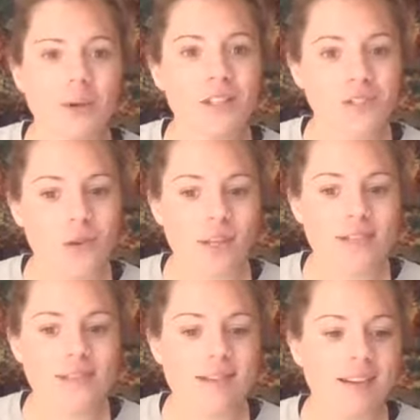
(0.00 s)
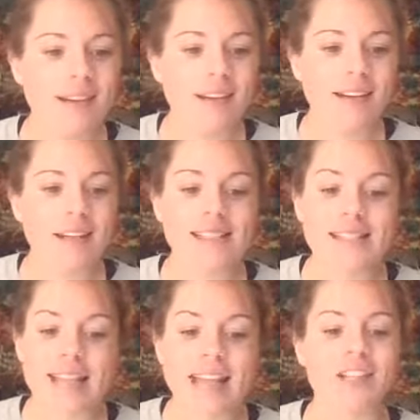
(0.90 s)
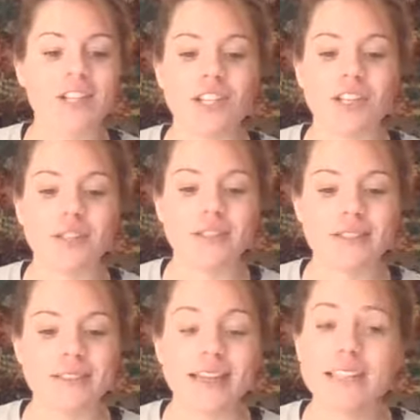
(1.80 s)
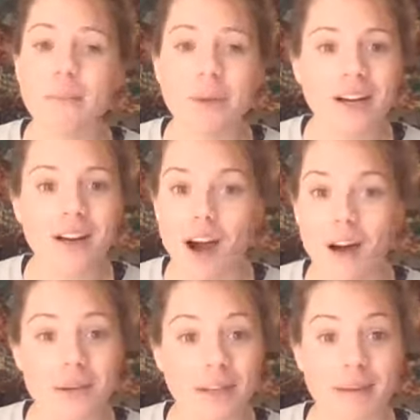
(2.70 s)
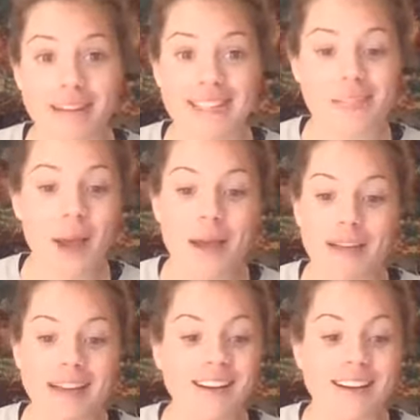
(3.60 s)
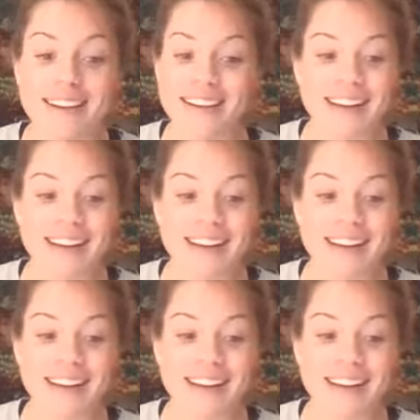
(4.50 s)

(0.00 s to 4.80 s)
what source is saying to you, and to book a call with me. That's why I'm here.